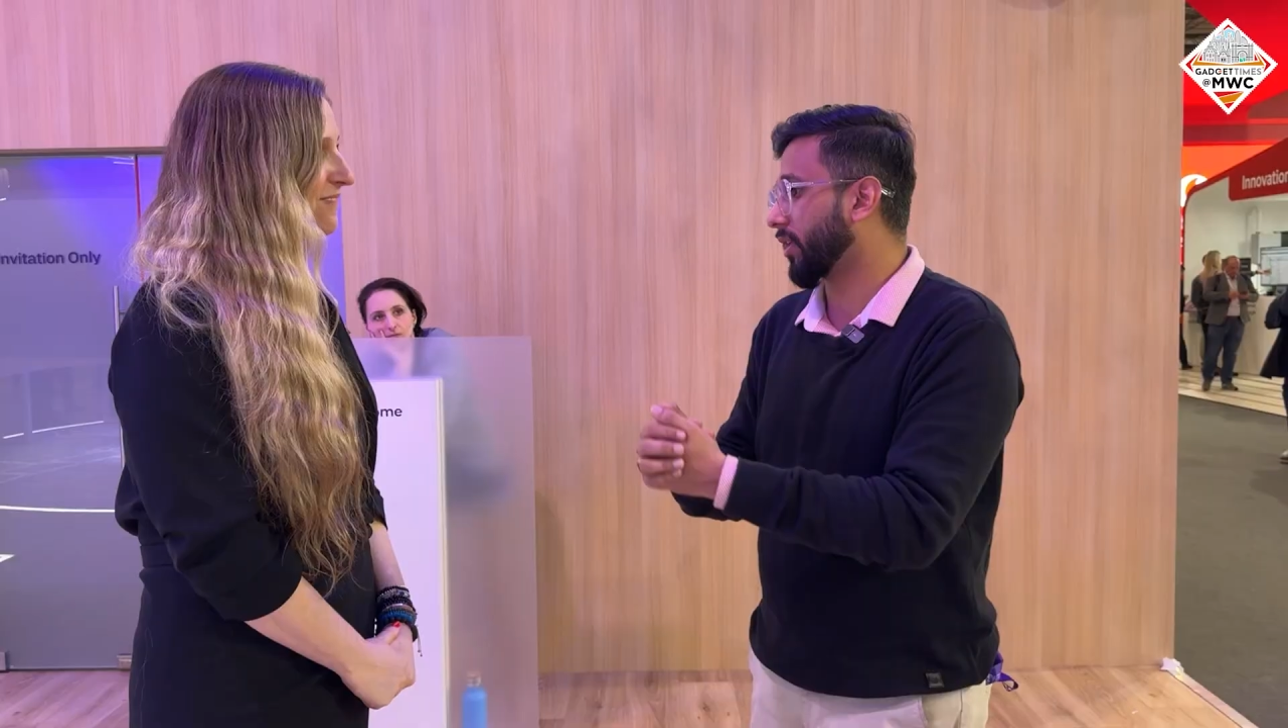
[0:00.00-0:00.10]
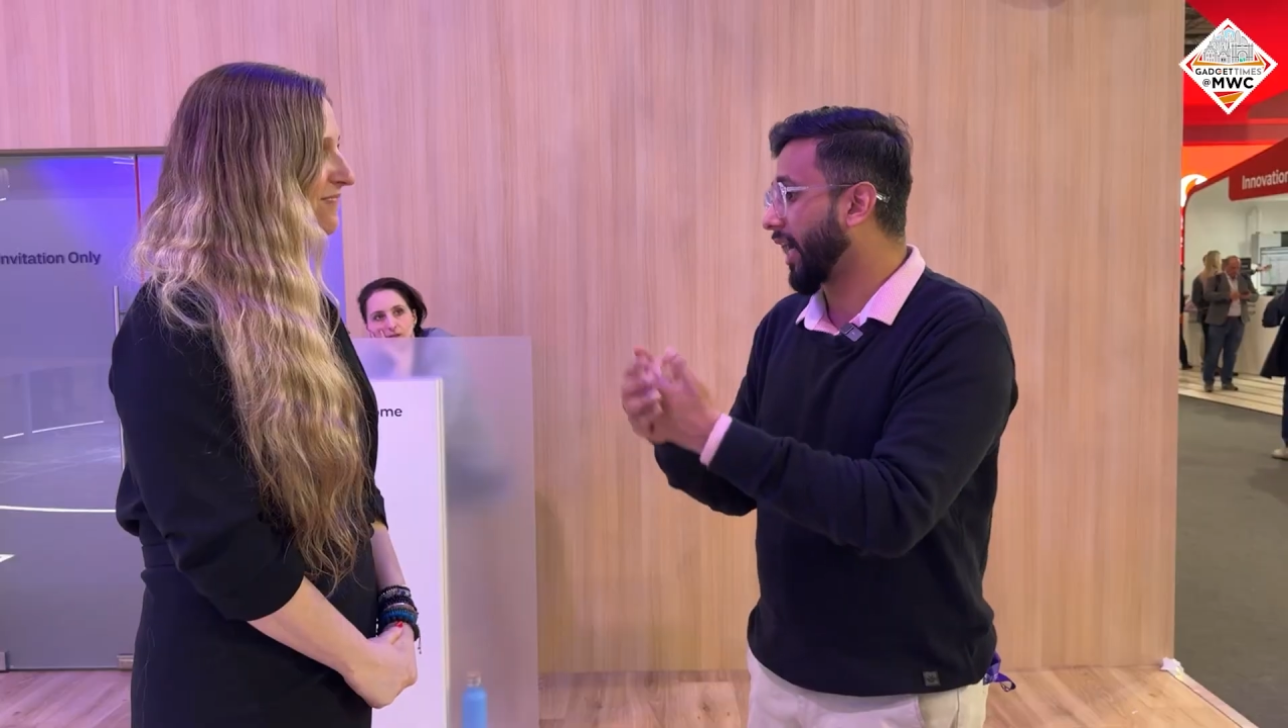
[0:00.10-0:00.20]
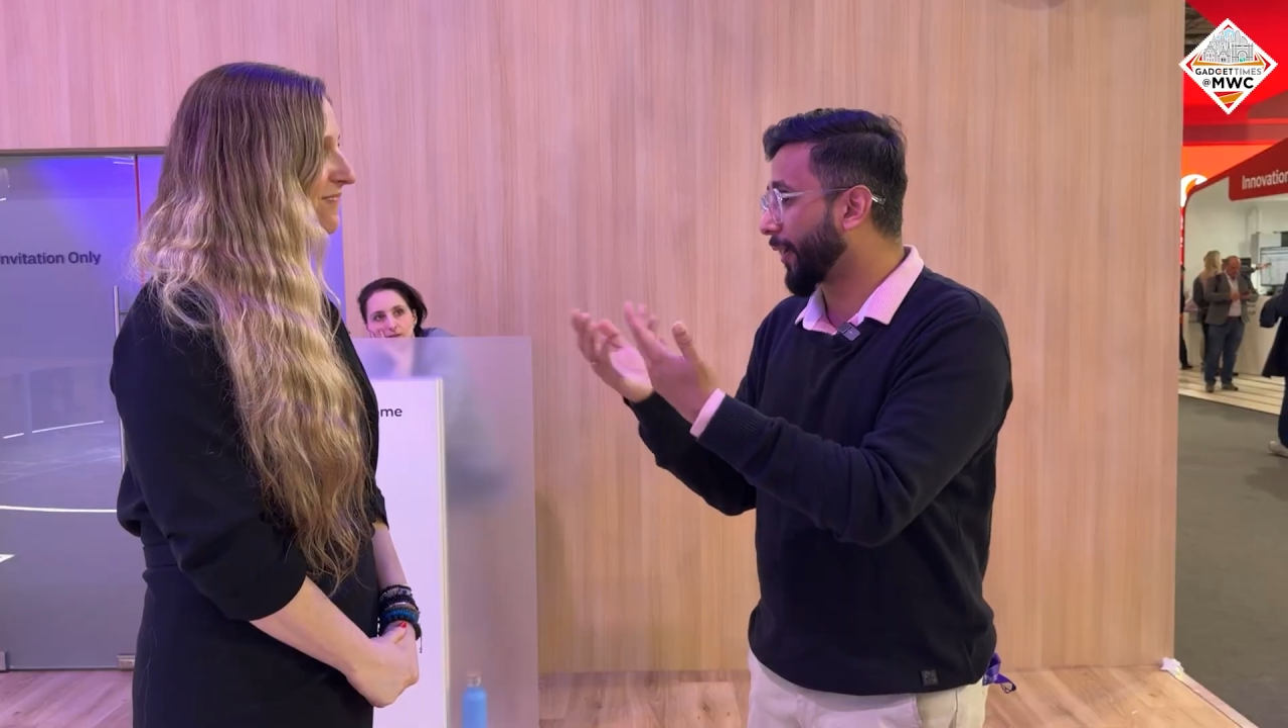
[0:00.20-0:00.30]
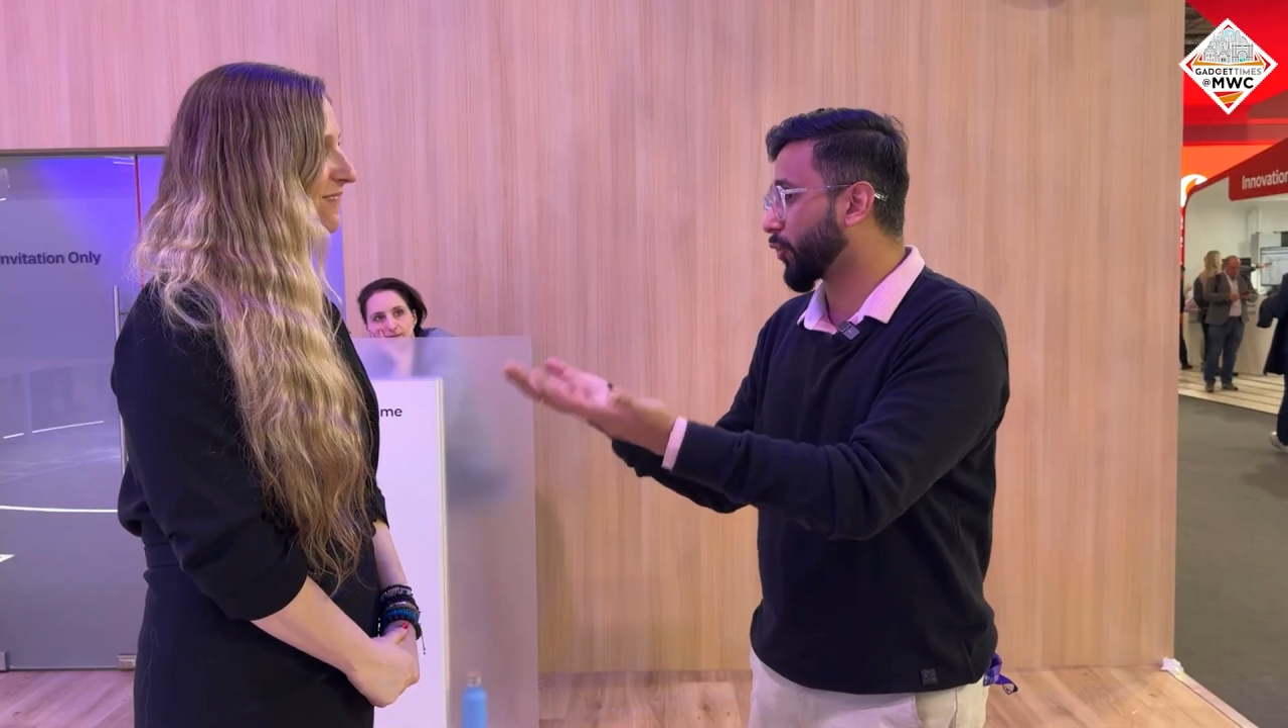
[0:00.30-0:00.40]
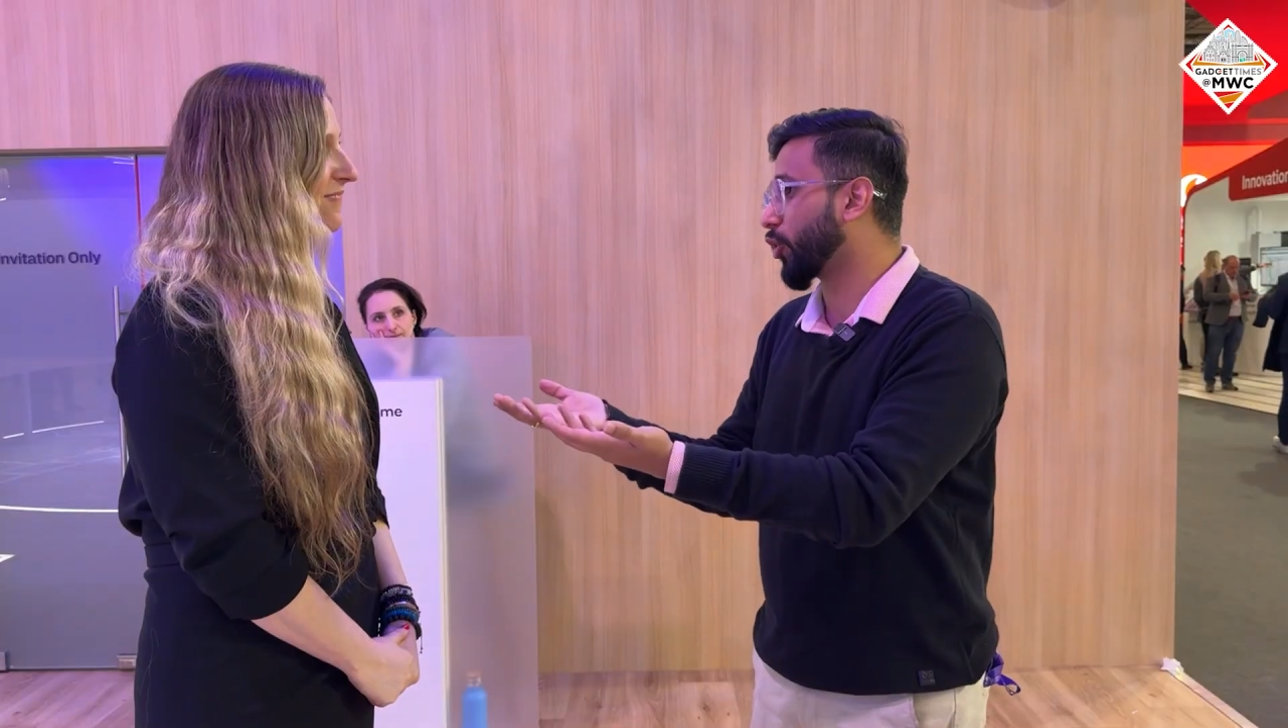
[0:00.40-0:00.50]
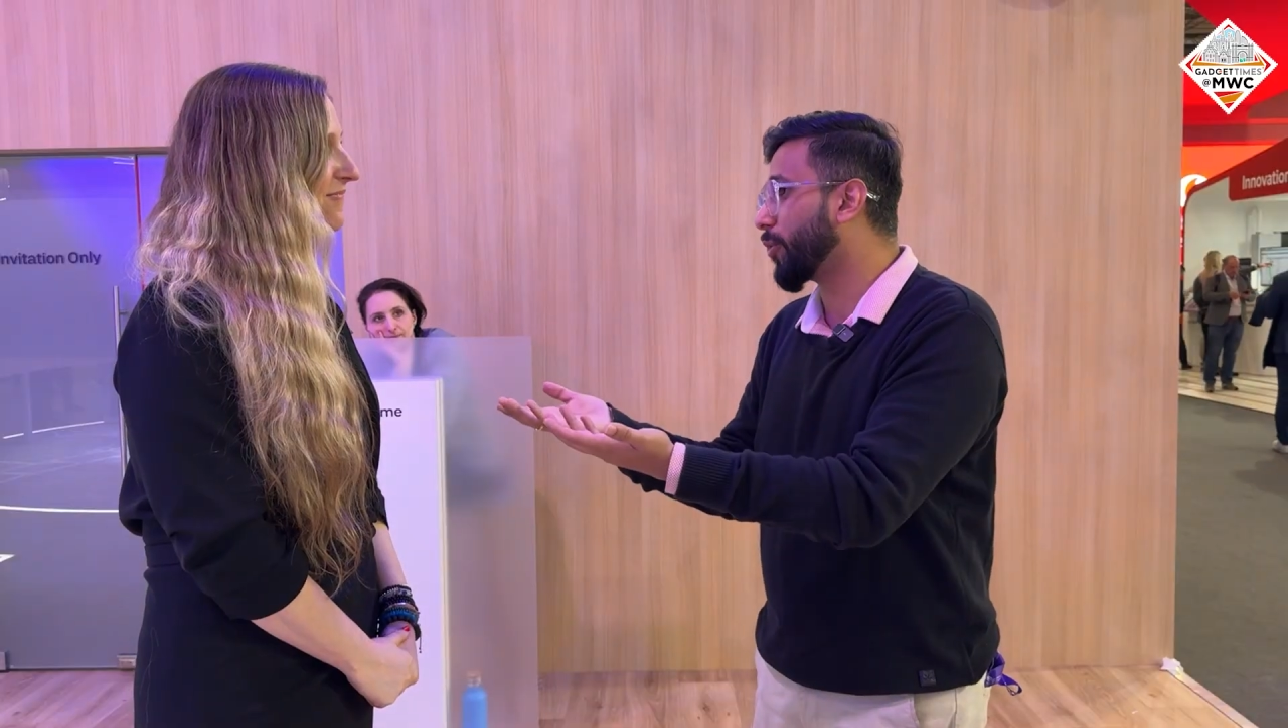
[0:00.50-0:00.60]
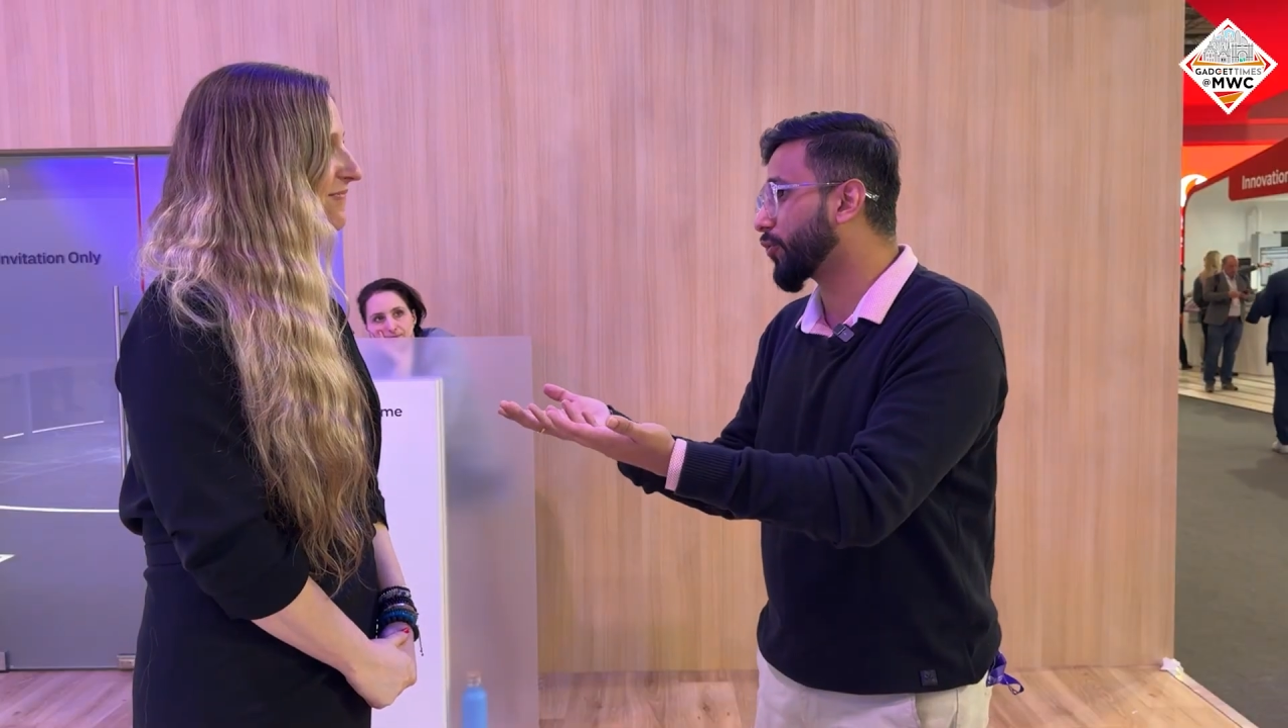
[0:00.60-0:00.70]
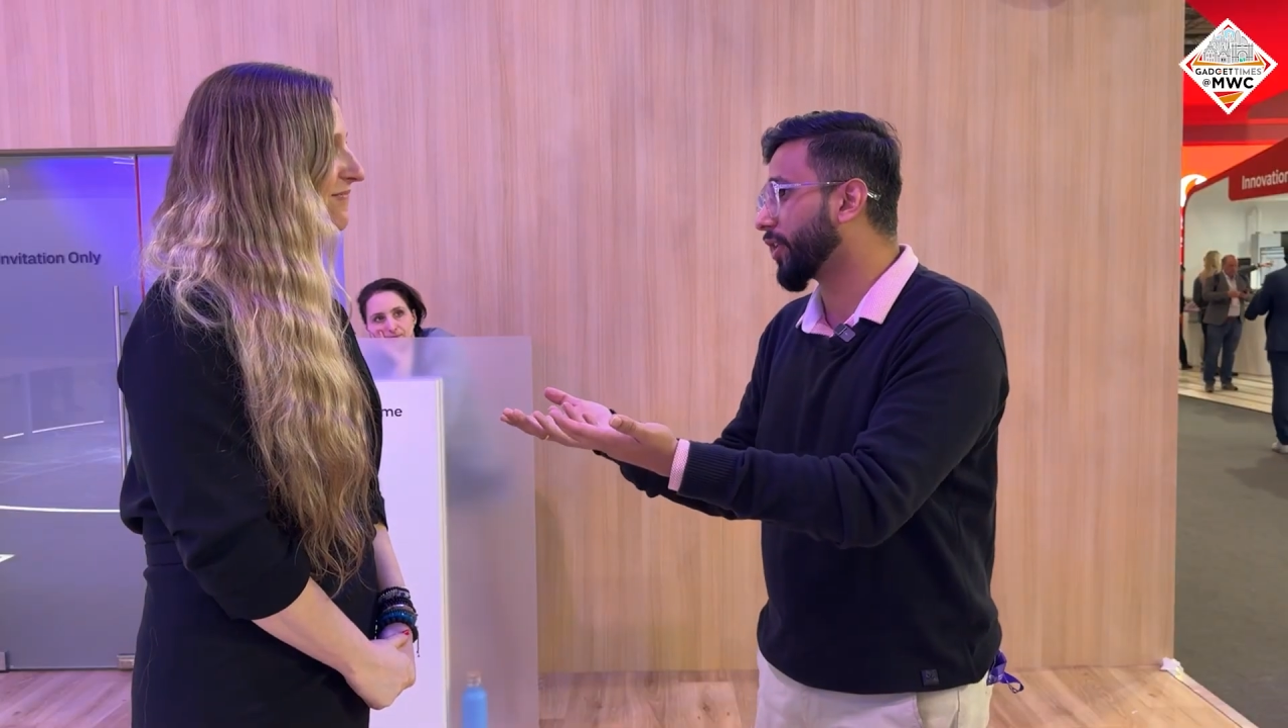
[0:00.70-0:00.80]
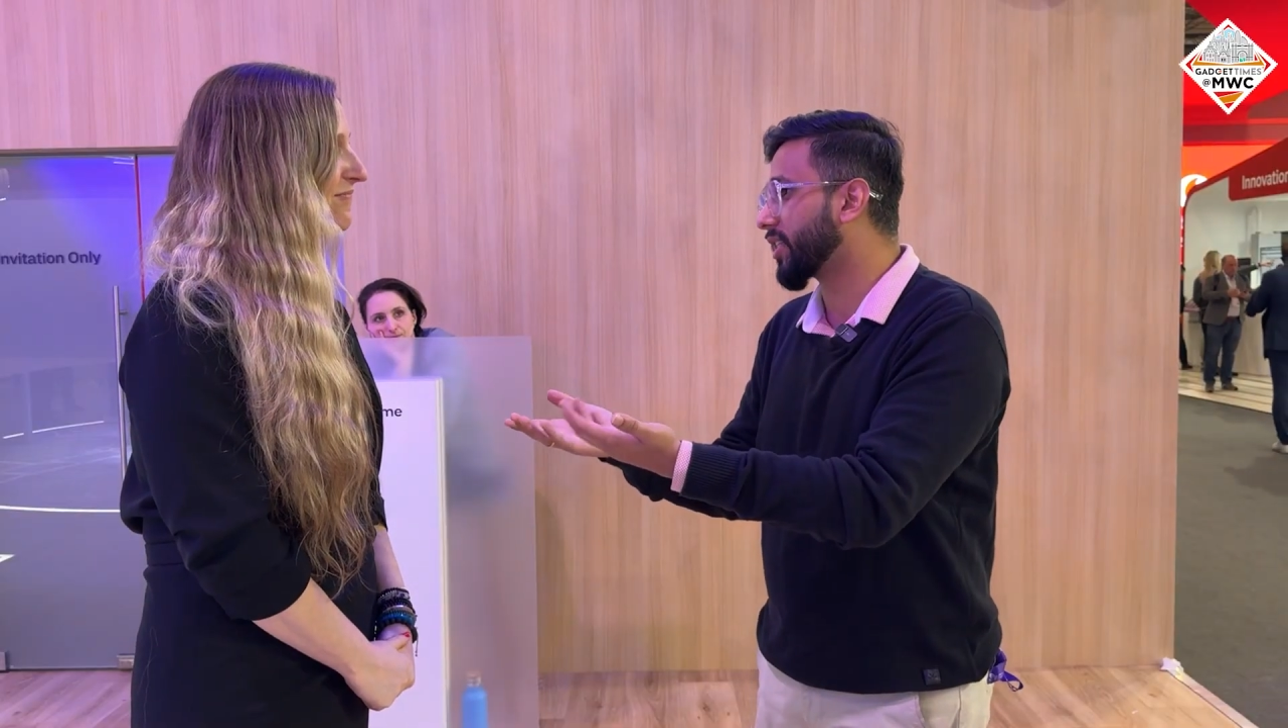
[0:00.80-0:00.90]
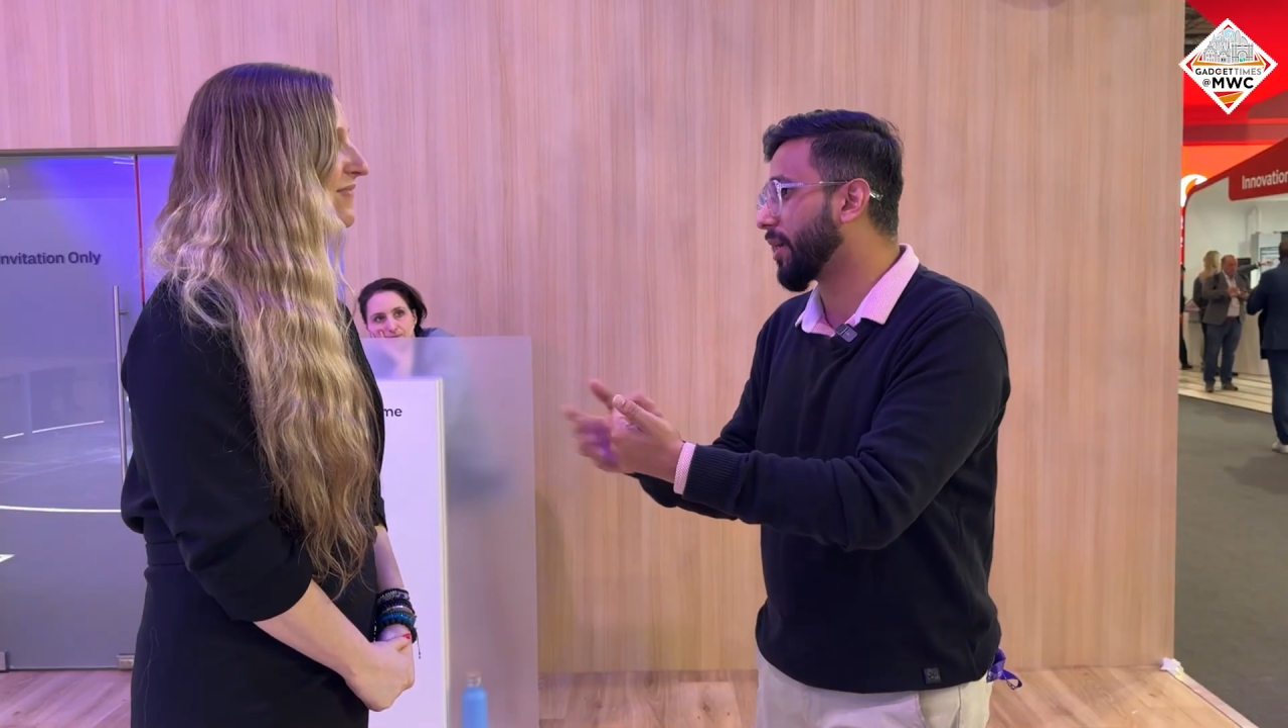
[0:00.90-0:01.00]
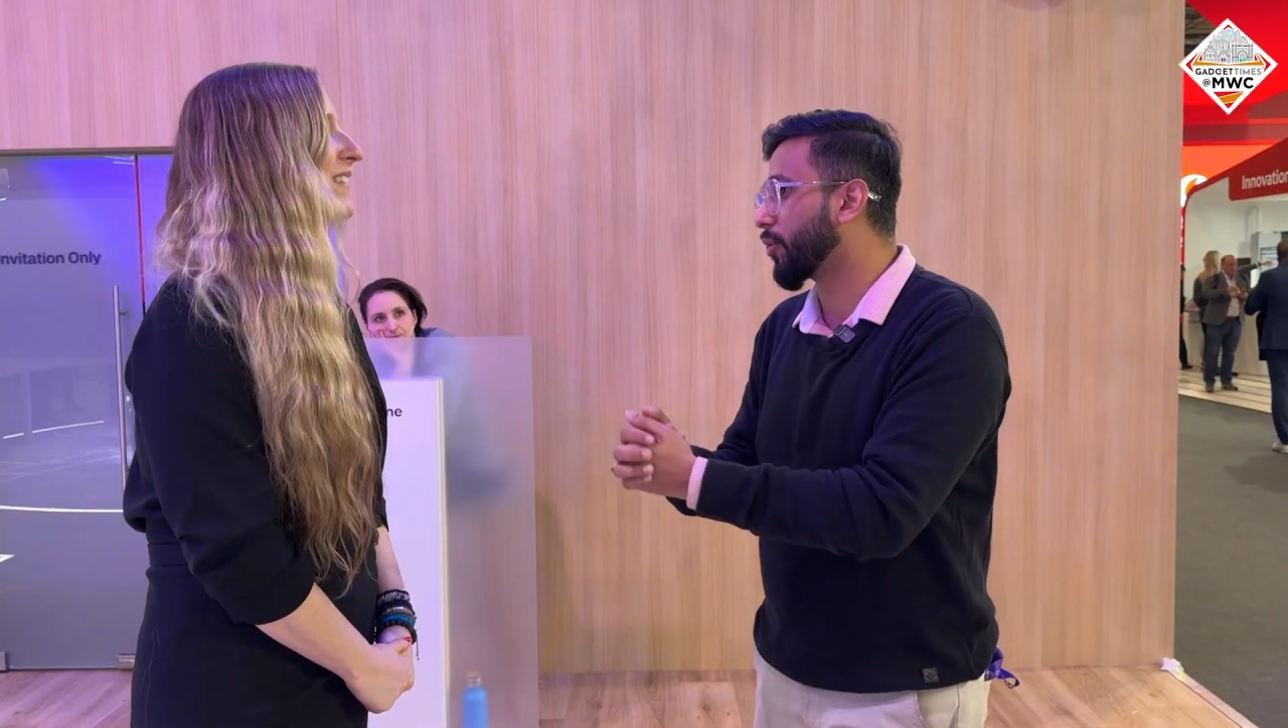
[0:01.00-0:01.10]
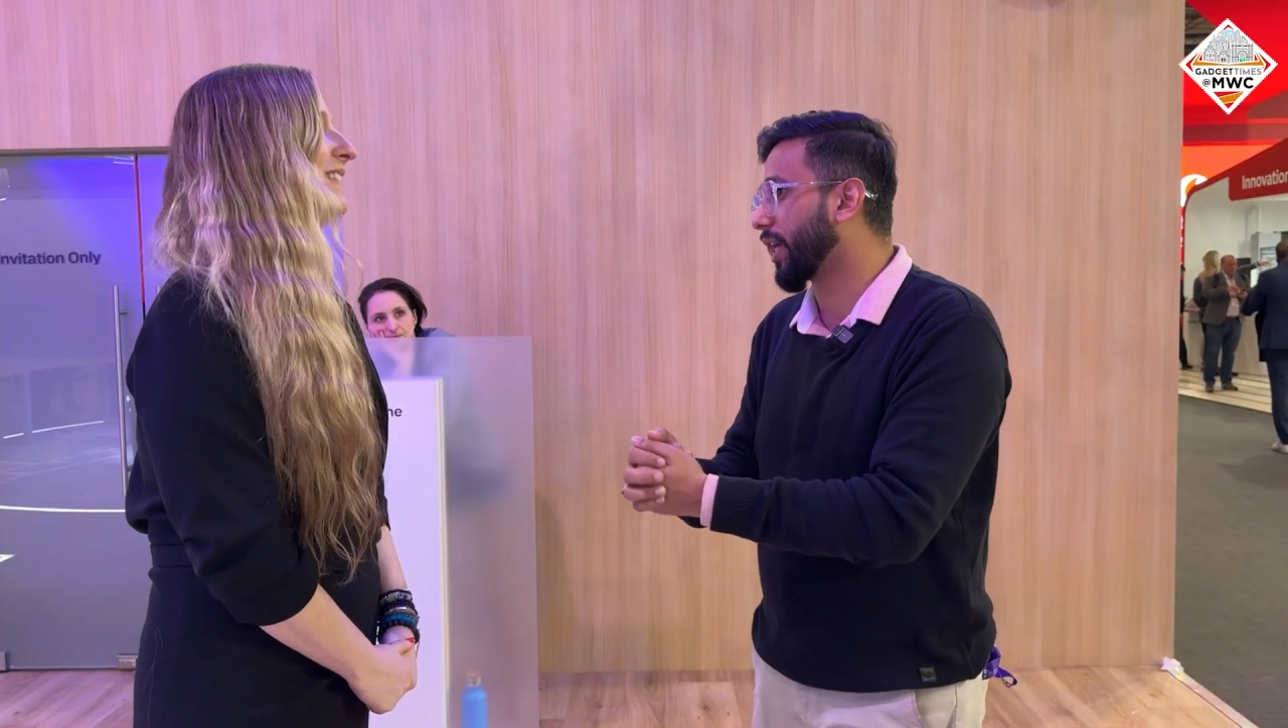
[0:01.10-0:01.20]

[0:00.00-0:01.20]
Thank you so much for this demo.